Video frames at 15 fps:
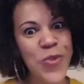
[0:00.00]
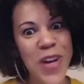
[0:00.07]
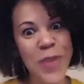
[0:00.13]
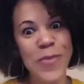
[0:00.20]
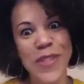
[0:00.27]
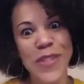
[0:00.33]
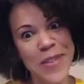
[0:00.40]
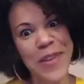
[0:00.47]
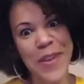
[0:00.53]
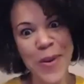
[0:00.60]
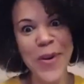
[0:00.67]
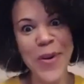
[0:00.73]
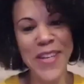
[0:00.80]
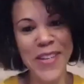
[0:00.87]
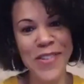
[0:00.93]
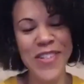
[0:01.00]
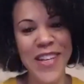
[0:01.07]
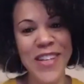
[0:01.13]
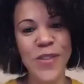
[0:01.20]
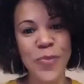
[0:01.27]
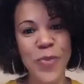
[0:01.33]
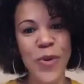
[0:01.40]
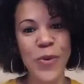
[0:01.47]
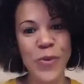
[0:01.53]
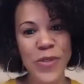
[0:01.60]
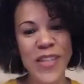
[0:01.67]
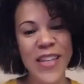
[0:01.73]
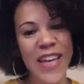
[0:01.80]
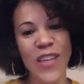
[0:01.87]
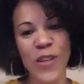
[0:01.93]
come into the equation as opposed
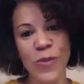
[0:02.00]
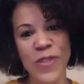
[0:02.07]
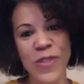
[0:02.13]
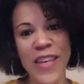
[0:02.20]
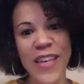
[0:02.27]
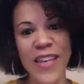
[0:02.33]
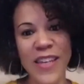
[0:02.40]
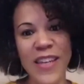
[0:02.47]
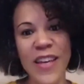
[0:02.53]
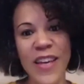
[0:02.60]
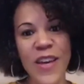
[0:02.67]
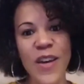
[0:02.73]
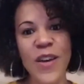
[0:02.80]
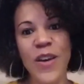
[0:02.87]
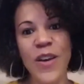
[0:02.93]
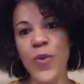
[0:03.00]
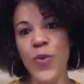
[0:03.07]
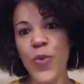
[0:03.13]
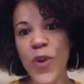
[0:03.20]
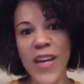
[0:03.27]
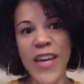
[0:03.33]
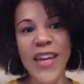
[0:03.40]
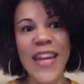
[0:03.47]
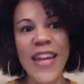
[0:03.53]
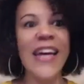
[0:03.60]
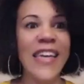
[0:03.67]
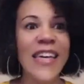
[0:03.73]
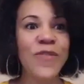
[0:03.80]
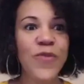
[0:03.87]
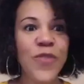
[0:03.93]
to like you said what can I
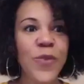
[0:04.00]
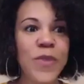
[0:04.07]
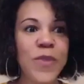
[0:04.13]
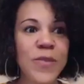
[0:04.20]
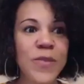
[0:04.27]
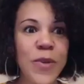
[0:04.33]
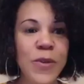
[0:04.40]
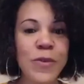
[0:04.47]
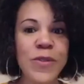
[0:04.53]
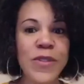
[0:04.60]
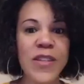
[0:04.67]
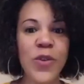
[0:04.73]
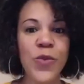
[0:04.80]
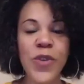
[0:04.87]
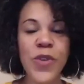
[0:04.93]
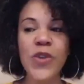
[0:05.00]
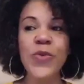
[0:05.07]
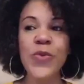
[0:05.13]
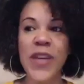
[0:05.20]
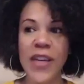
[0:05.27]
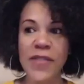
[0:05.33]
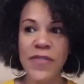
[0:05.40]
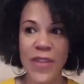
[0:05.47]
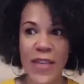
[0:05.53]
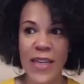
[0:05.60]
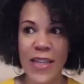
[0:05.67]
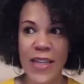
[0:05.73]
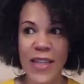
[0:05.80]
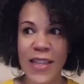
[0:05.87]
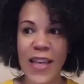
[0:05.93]
get from this person? Or what are you giving?
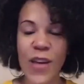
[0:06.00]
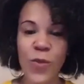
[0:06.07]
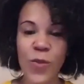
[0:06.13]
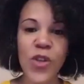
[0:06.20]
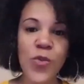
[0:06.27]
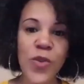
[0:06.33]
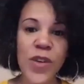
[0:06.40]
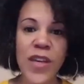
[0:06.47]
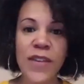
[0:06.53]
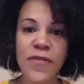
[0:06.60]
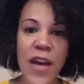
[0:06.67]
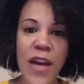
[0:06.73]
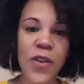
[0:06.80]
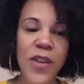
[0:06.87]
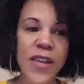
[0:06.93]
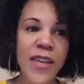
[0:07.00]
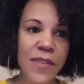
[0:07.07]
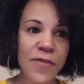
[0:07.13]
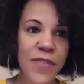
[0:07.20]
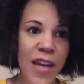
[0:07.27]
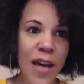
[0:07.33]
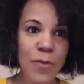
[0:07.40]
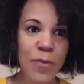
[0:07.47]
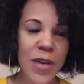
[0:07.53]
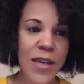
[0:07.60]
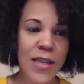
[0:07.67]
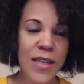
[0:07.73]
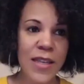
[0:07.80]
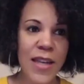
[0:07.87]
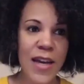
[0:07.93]
Like, what are you give? Not only giving, I
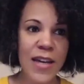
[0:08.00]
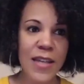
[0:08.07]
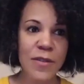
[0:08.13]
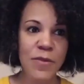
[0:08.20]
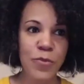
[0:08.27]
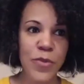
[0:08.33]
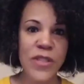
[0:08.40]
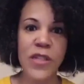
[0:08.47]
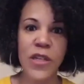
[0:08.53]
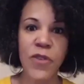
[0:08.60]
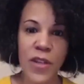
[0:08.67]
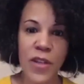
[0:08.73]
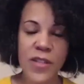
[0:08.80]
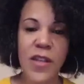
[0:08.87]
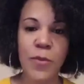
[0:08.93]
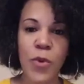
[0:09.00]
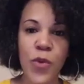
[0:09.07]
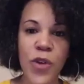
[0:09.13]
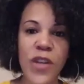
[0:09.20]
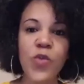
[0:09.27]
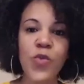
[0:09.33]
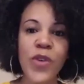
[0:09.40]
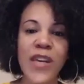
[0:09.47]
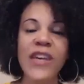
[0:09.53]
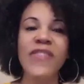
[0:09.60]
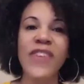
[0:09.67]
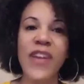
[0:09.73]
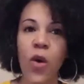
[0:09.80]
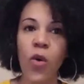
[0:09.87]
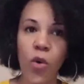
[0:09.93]
mean, not materialistic, but what are you
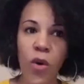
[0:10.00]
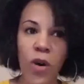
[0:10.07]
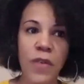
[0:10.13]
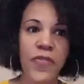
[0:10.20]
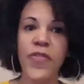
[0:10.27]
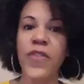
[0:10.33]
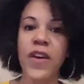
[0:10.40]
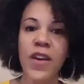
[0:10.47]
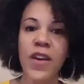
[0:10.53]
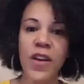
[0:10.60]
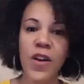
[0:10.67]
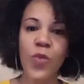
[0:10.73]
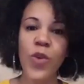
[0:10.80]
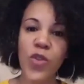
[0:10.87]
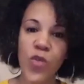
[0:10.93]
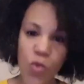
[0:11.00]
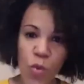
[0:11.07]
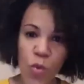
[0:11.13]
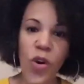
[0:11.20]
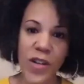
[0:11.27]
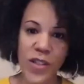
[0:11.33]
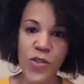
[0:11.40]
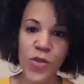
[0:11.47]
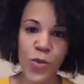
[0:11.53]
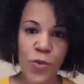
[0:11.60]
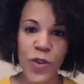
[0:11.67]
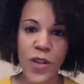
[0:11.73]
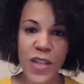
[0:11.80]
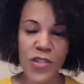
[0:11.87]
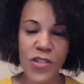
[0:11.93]
giving off when you walk into a
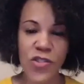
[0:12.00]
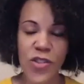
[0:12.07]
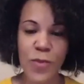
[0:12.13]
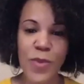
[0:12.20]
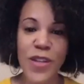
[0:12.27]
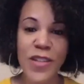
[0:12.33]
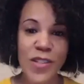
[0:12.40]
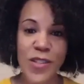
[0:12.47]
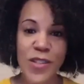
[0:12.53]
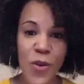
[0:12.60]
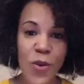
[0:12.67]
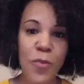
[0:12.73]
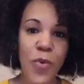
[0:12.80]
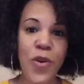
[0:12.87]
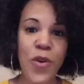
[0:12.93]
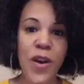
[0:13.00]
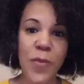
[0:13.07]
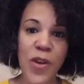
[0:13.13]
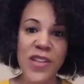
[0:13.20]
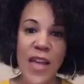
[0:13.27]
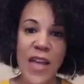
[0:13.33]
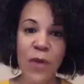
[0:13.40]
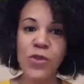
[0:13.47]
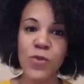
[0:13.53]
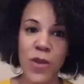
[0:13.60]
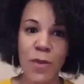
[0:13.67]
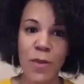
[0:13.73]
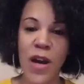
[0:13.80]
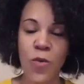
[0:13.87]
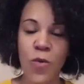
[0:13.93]
relationship? And this is so important because that was one
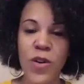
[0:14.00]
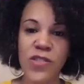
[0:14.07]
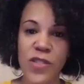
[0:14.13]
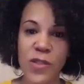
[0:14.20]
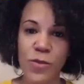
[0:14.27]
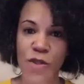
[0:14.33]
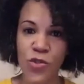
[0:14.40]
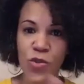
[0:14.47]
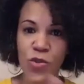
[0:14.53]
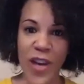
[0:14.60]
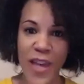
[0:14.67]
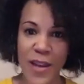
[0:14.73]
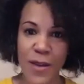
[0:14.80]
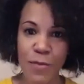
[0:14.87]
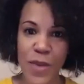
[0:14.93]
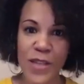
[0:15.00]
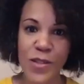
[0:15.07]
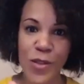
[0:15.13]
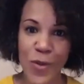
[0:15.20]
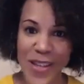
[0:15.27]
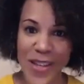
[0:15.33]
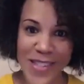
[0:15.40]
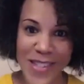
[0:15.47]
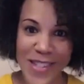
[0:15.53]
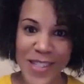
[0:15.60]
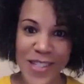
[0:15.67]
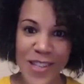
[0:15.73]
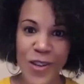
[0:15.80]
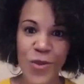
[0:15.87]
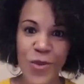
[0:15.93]
of my questions, but you're ahead of me. So that's good
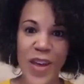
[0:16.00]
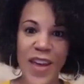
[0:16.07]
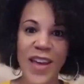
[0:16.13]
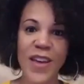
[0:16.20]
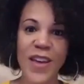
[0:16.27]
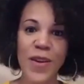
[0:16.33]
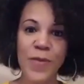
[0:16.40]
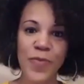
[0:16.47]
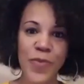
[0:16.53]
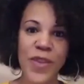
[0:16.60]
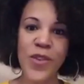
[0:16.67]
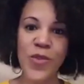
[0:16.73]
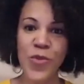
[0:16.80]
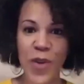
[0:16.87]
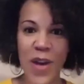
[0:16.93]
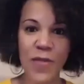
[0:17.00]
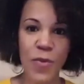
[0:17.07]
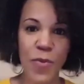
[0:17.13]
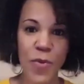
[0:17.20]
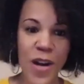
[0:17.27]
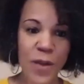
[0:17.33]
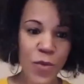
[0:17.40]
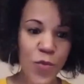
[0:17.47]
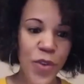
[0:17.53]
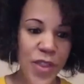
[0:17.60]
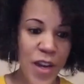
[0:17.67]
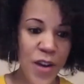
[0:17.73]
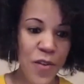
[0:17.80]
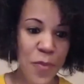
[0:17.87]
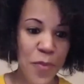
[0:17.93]
to know that you don't have a problem with
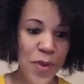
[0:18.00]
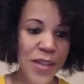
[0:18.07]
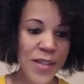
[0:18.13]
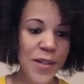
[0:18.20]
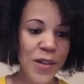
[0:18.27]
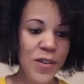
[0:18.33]
therapy.